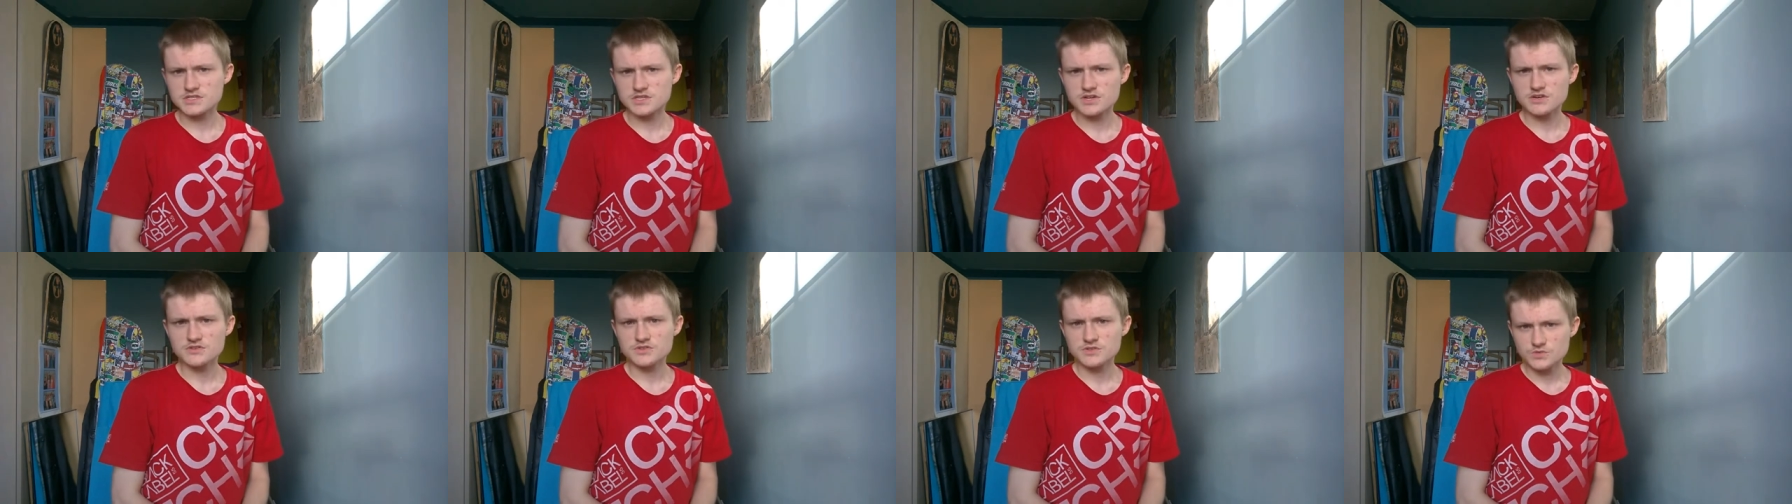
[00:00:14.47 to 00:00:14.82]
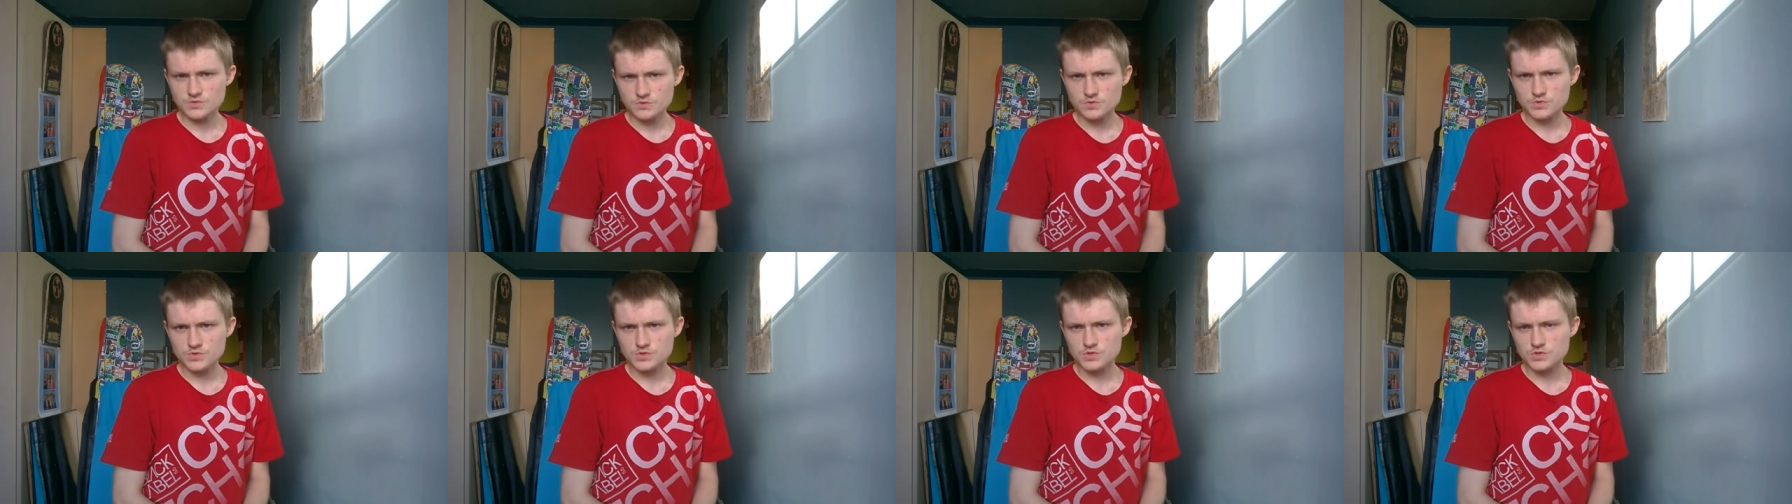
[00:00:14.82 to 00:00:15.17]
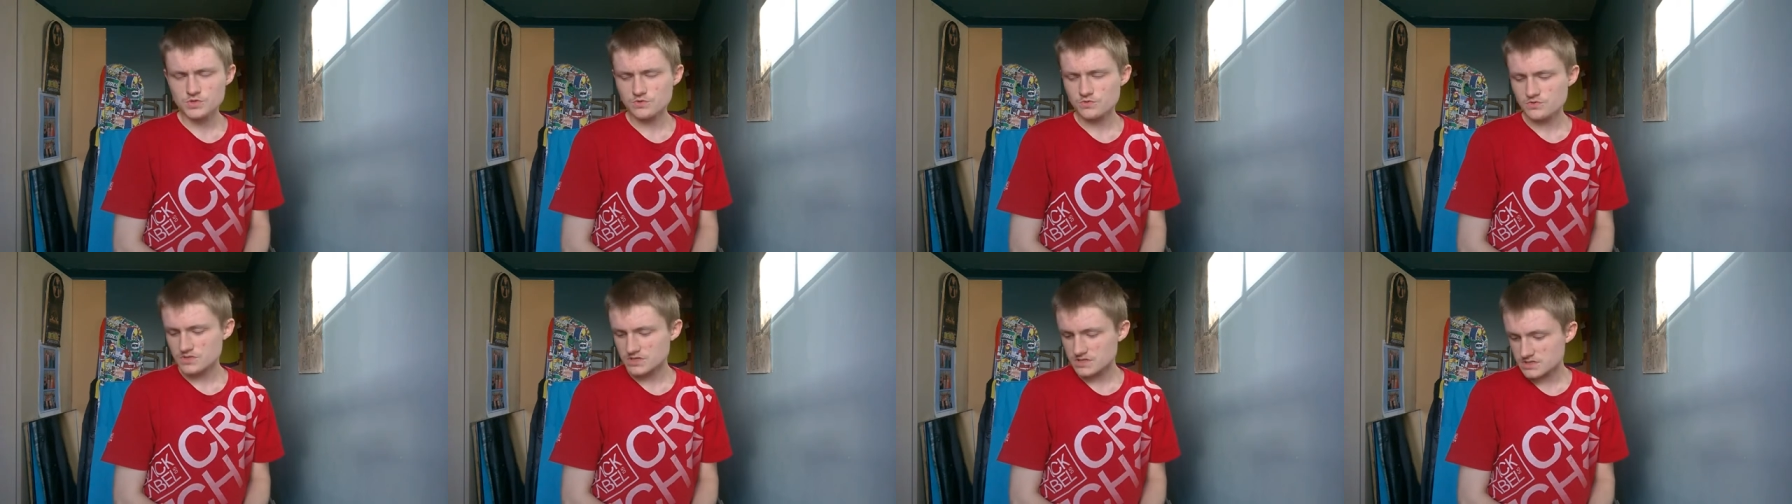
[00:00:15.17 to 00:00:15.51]
gun is
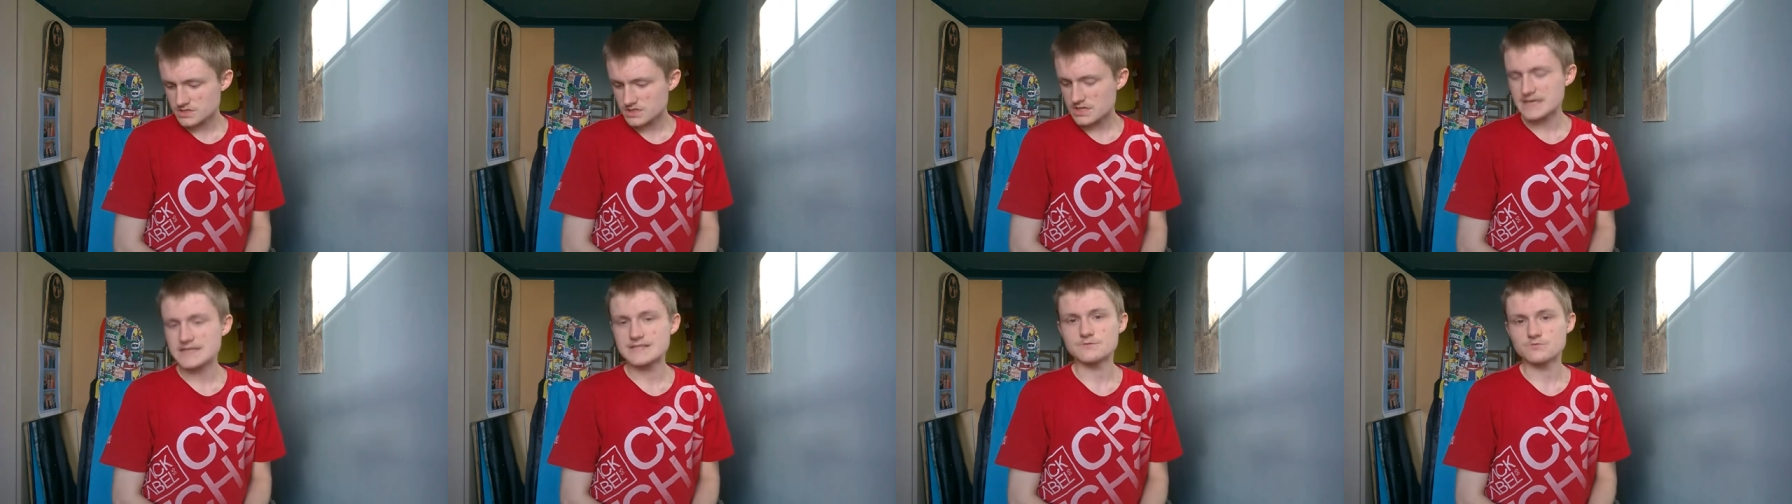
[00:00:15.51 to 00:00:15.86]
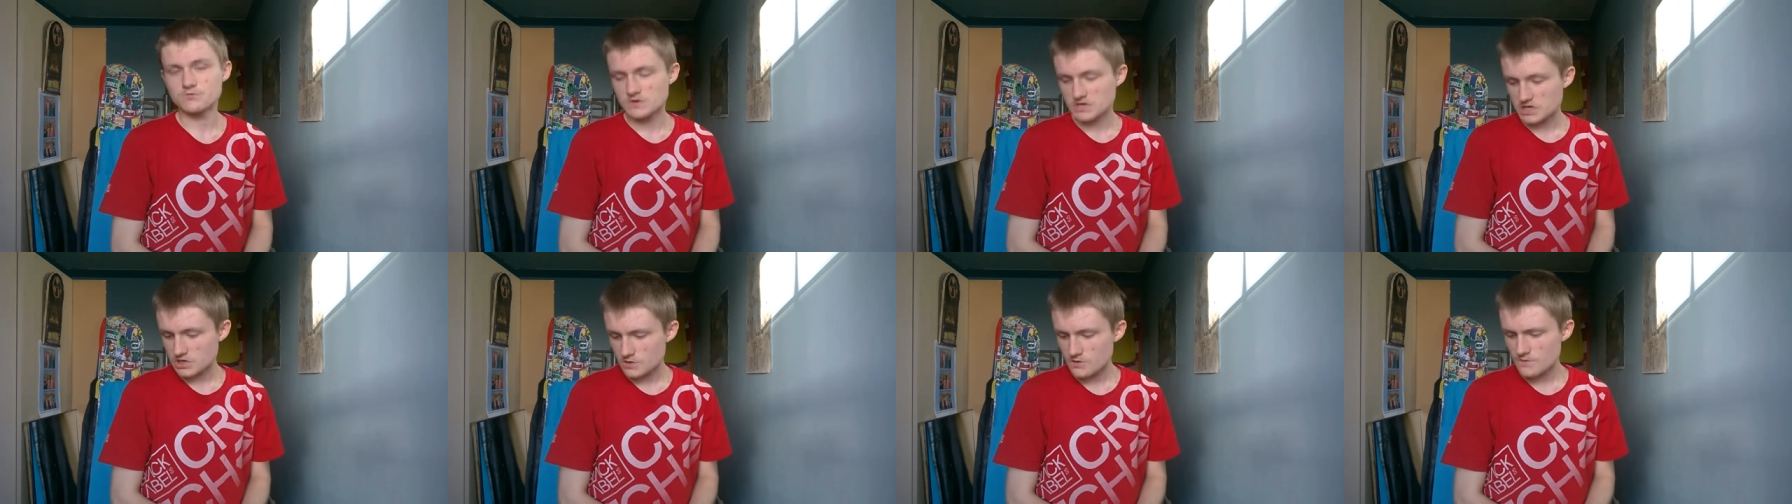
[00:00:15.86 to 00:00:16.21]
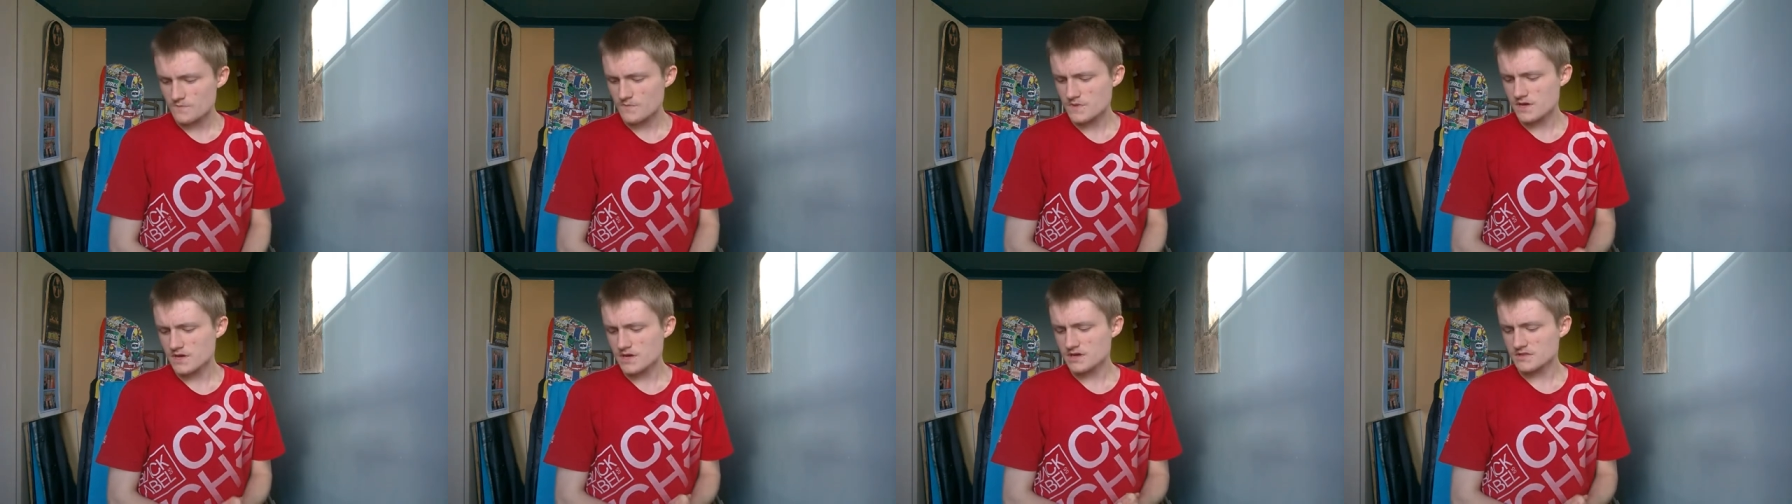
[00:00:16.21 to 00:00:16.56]
also in as
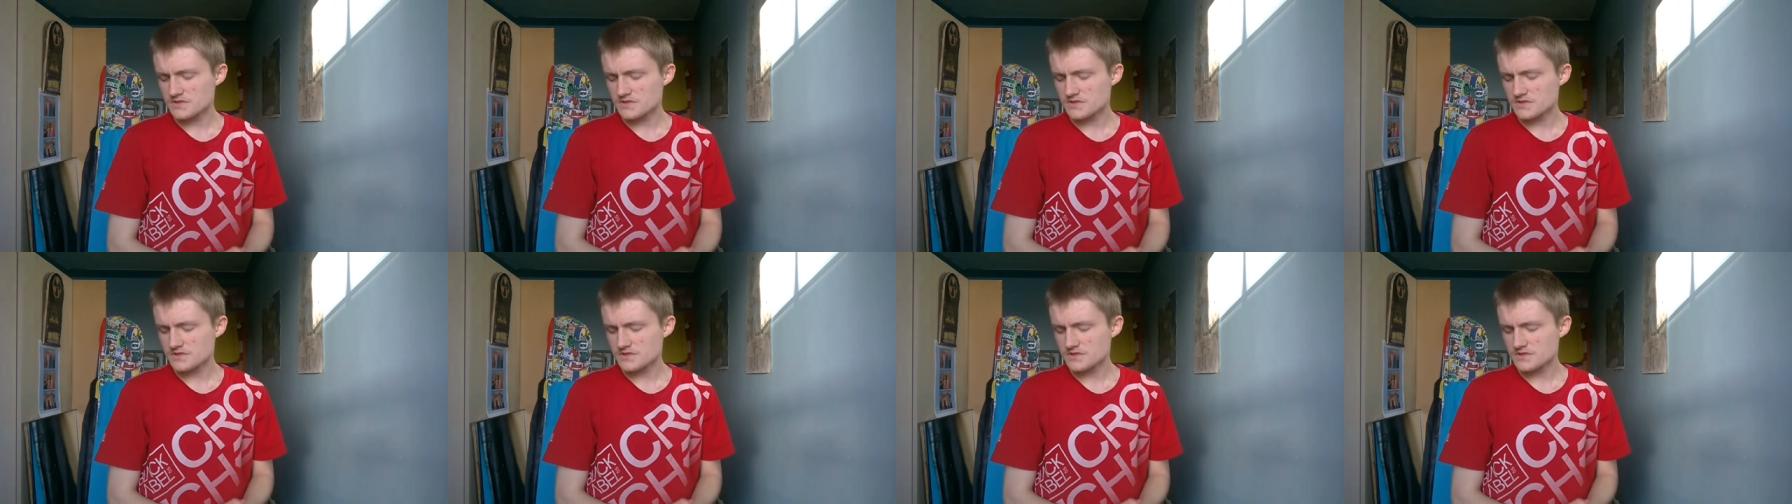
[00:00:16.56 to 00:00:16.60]
well.